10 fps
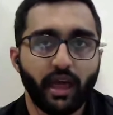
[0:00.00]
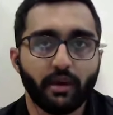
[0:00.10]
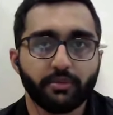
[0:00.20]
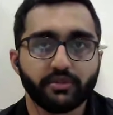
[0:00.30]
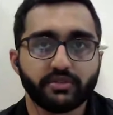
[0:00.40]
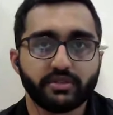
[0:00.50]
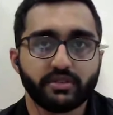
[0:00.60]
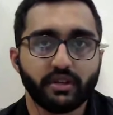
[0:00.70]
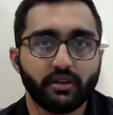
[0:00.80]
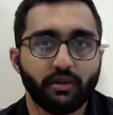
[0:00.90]

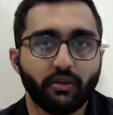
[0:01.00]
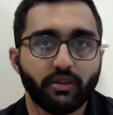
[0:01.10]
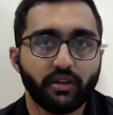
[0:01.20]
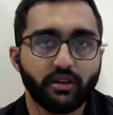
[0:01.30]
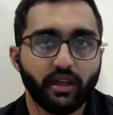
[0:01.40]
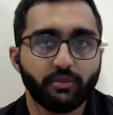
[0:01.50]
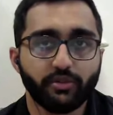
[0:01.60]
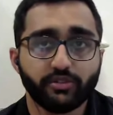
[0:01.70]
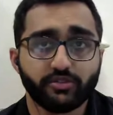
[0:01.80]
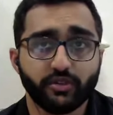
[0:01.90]
happens around dinner
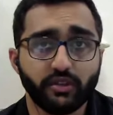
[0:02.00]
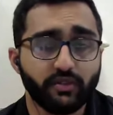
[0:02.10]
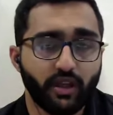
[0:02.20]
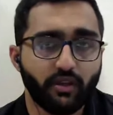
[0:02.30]
tables or even